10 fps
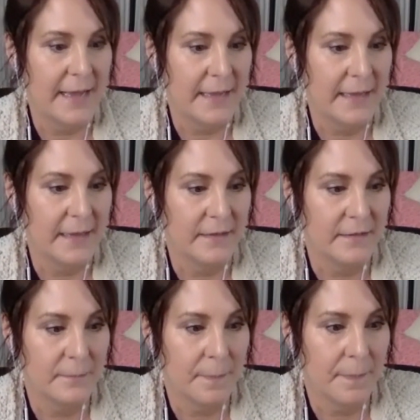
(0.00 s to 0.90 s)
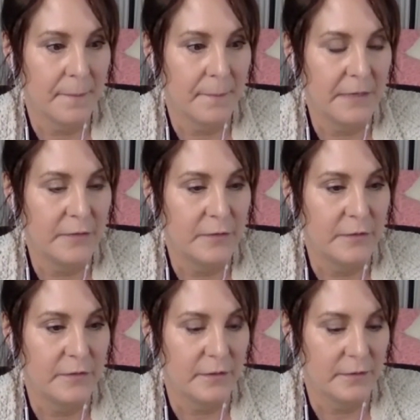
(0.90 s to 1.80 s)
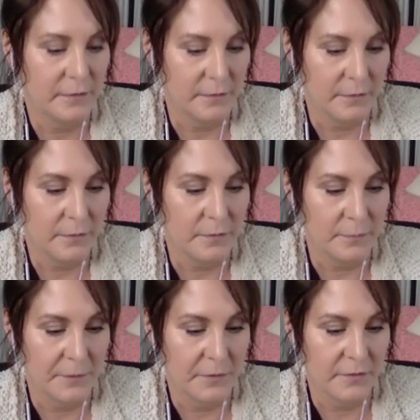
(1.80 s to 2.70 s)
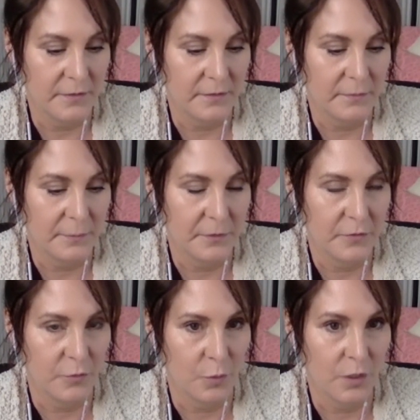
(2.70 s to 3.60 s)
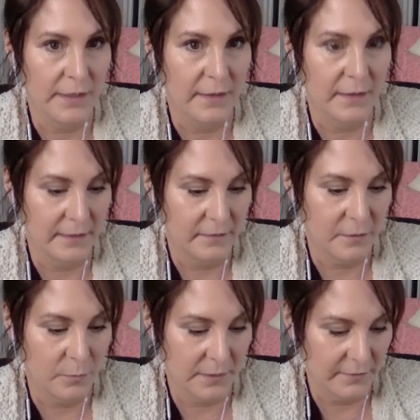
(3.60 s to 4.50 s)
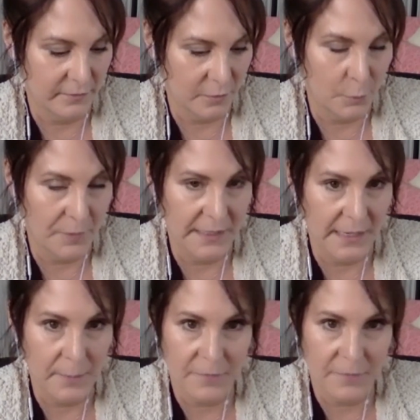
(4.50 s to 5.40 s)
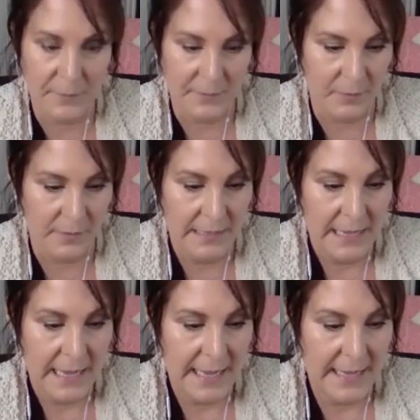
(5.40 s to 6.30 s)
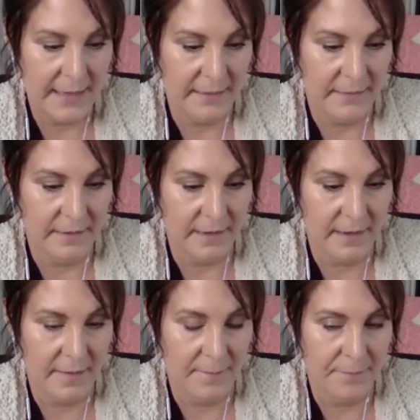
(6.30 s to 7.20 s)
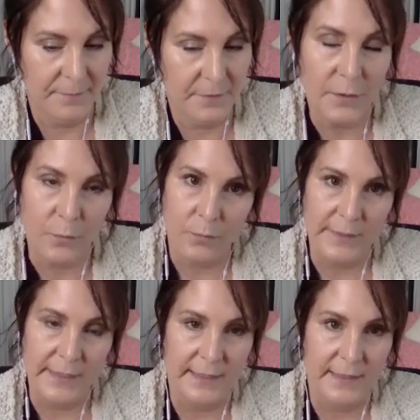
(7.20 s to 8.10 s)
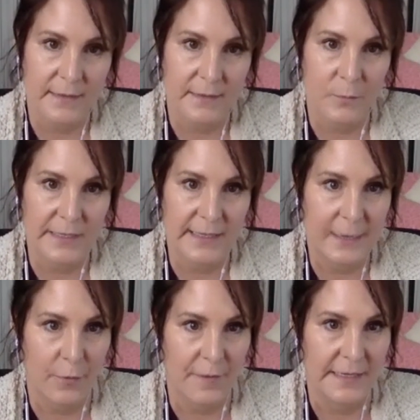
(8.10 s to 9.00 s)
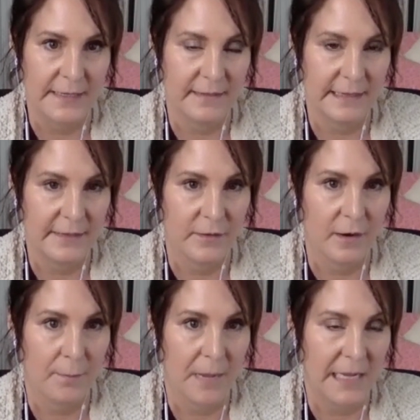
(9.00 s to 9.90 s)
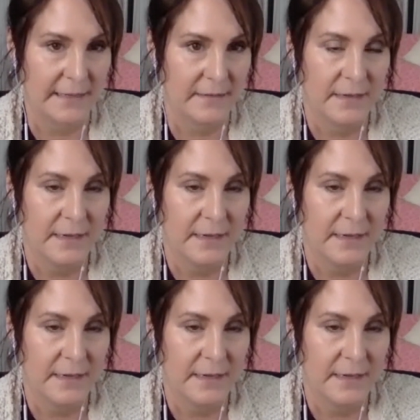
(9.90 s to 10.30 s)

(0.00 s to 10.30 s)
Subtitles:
it's because you can start to do spiritual work and things can really start opening up for people. And, we need a healthy container. Our mind